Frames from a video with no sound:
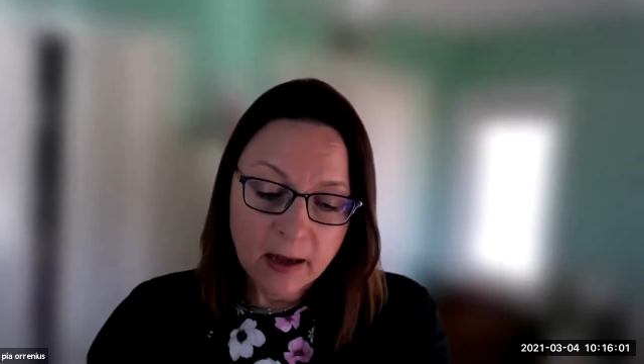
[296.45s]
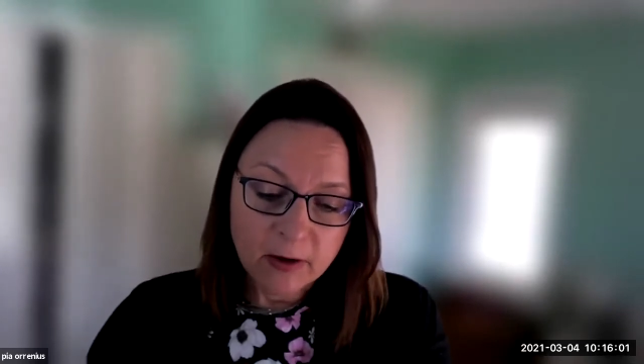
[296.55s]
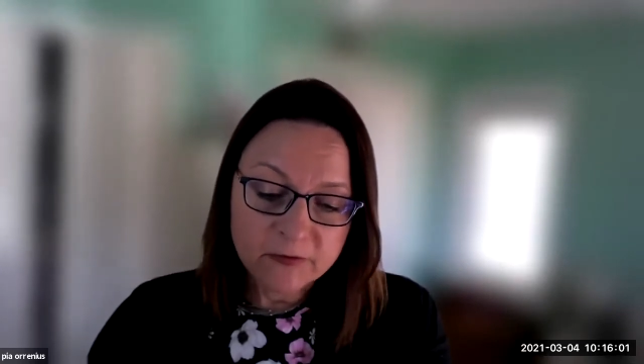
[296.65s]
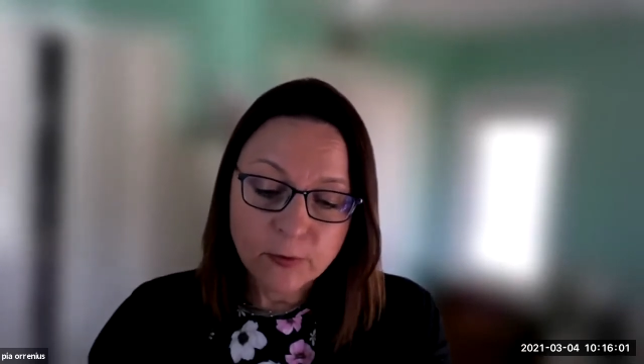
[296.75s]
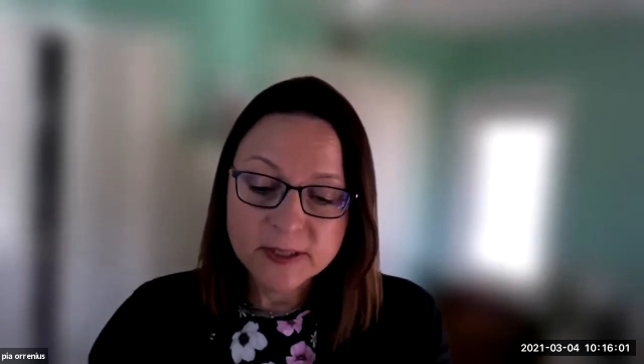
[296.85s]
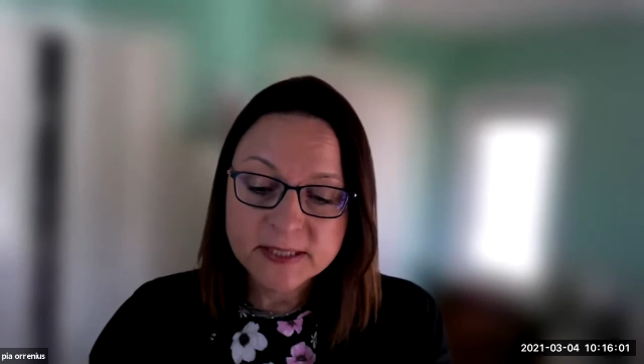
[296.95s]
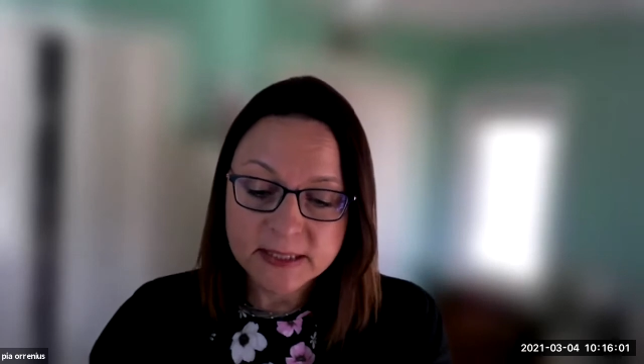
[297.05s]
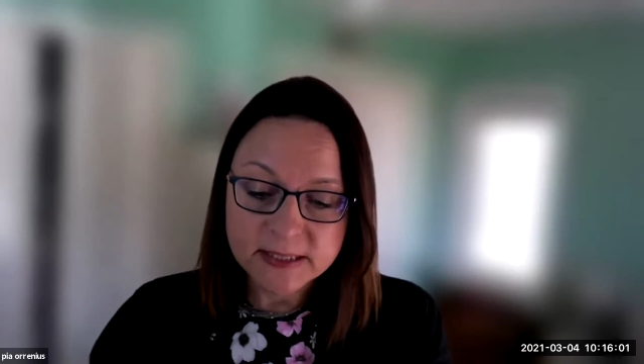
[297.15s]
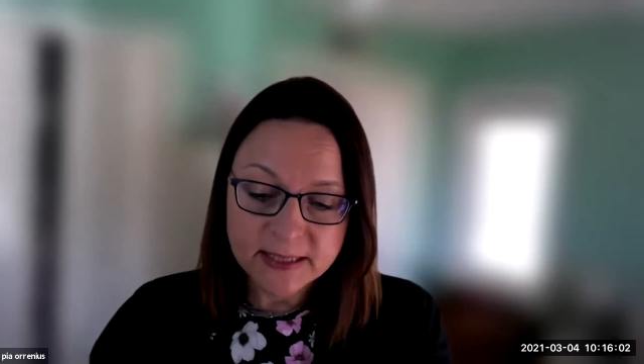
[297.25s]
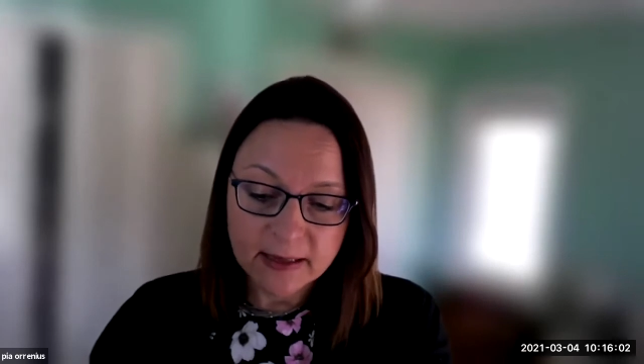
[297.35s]
forced
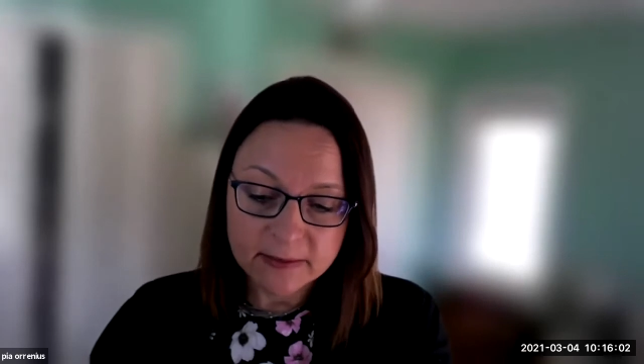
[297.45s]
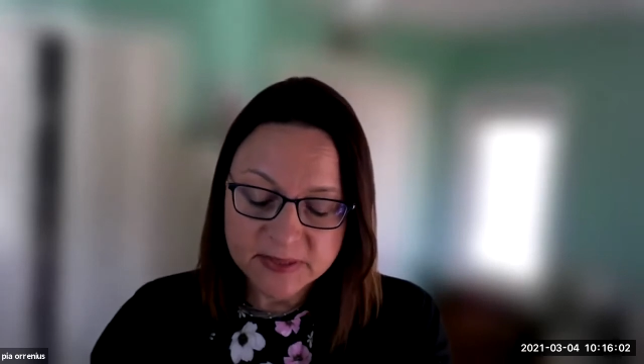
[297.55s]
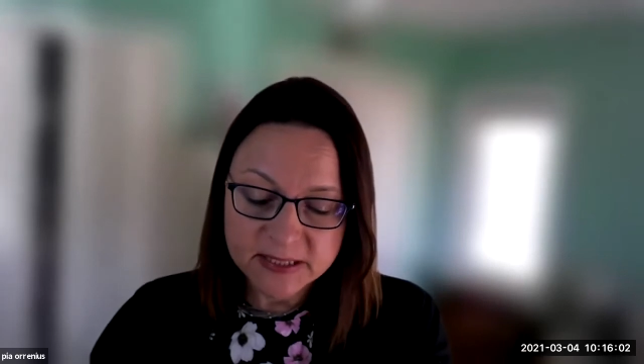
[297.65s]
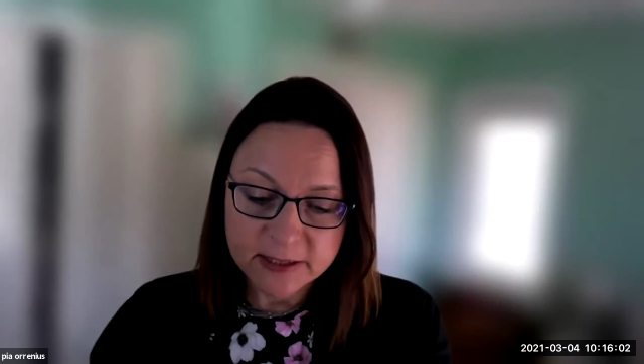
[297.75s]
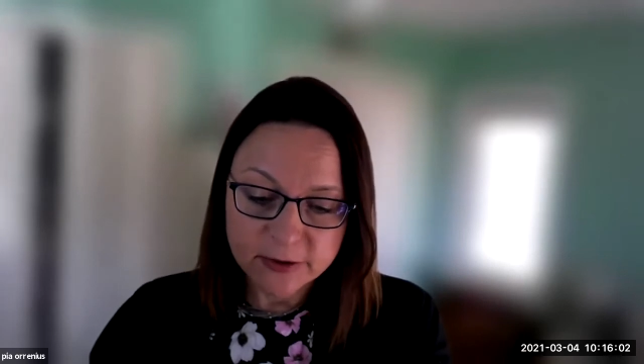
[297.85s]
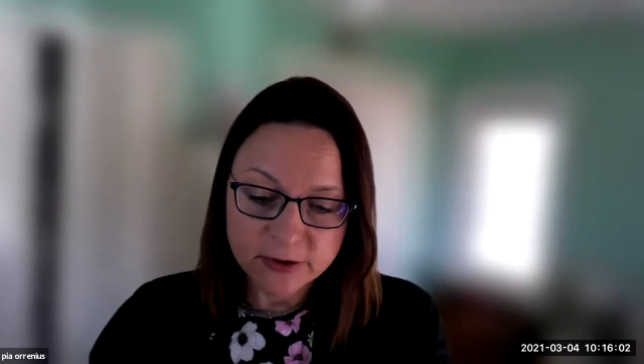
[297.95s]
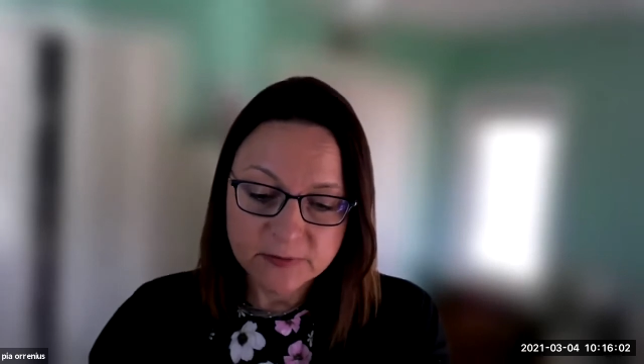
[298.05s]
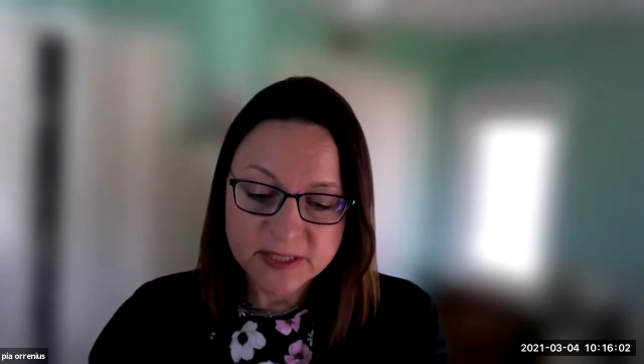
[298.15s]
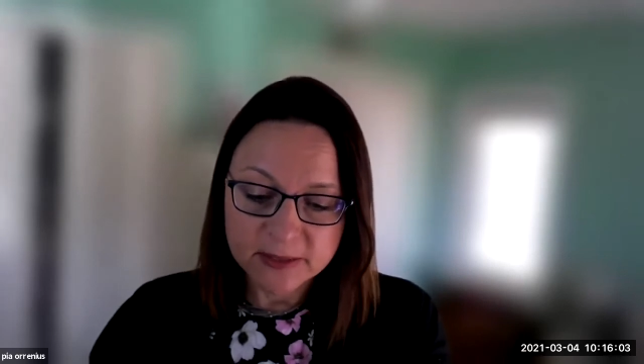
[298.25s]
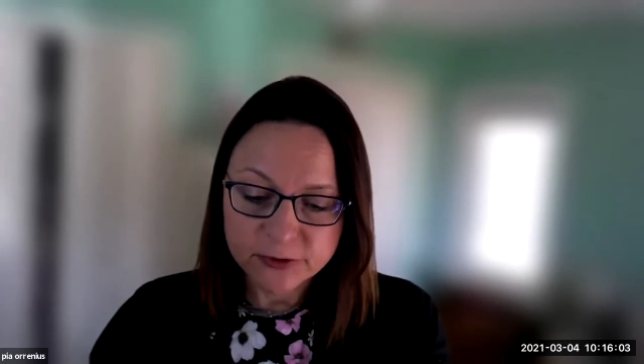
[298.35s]
asylum seekers from
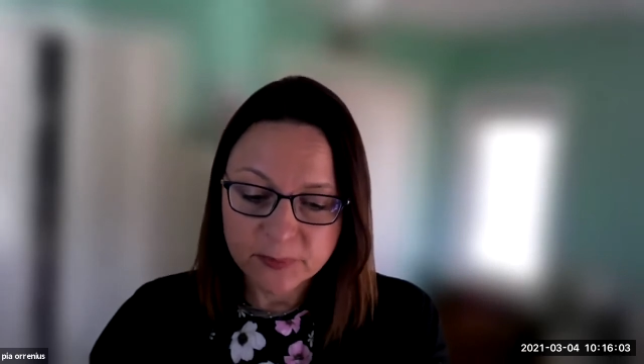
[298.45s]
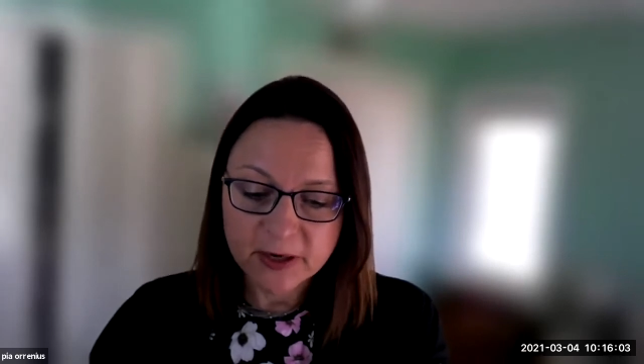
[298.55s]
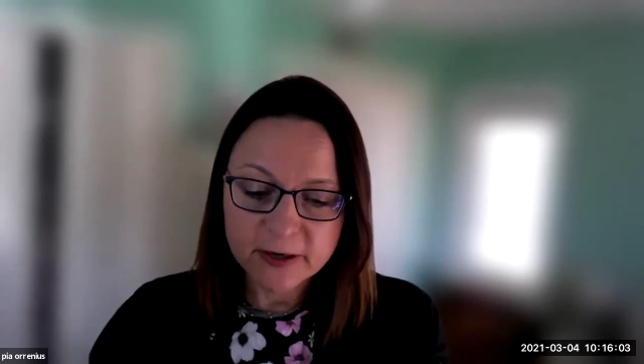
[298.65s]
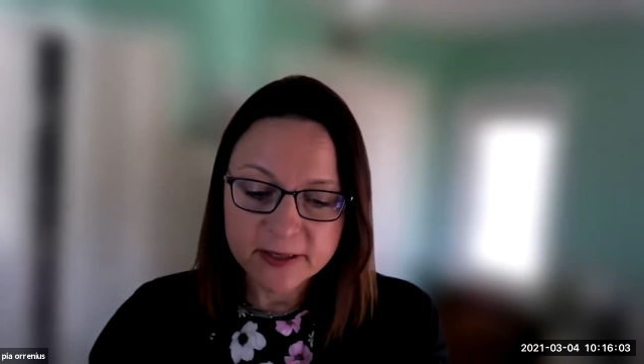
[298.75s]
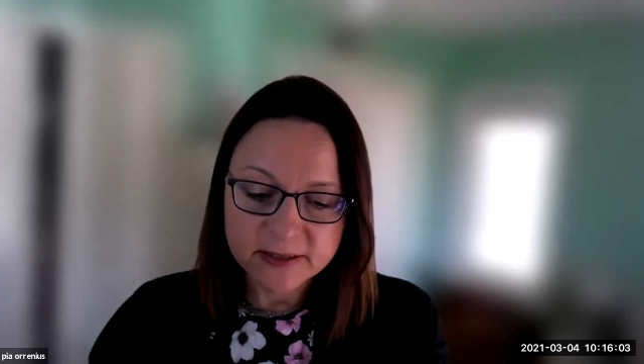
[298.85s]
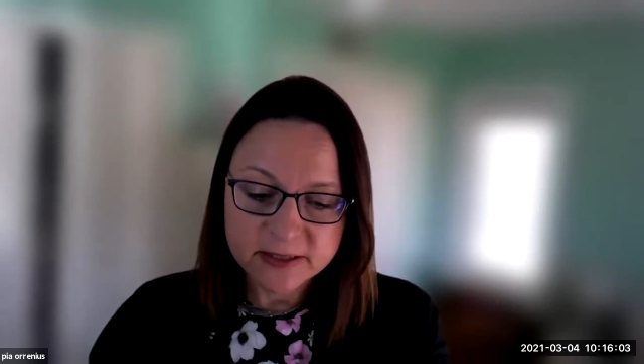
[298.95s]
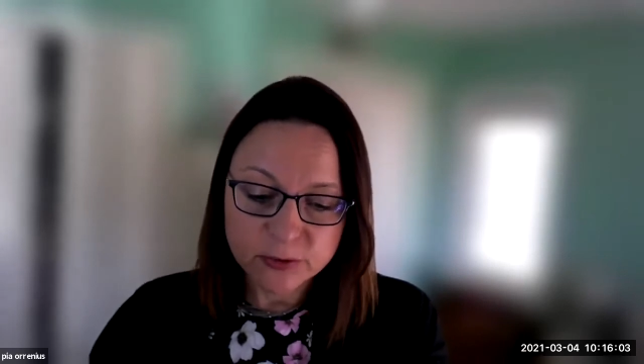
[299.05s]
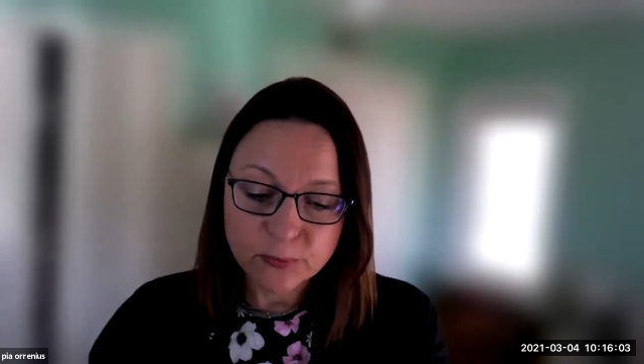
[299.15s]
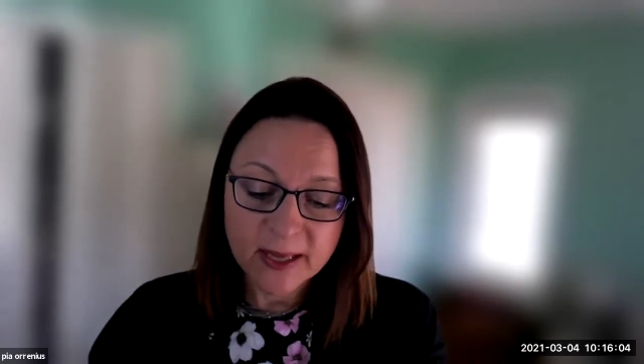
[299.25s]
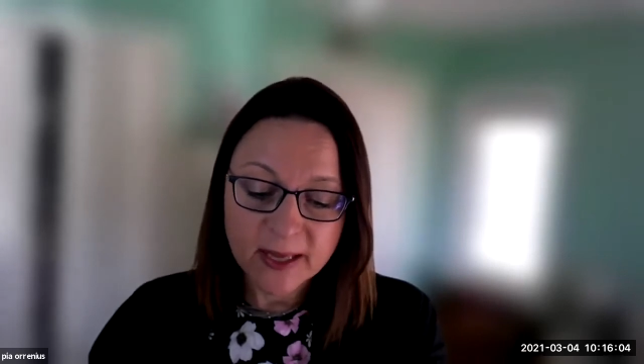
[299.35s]
Central America to
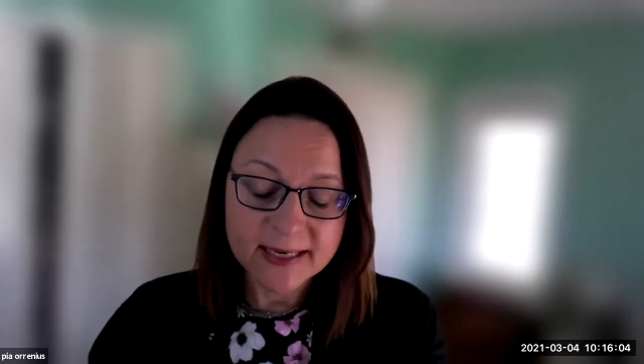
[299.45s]
wait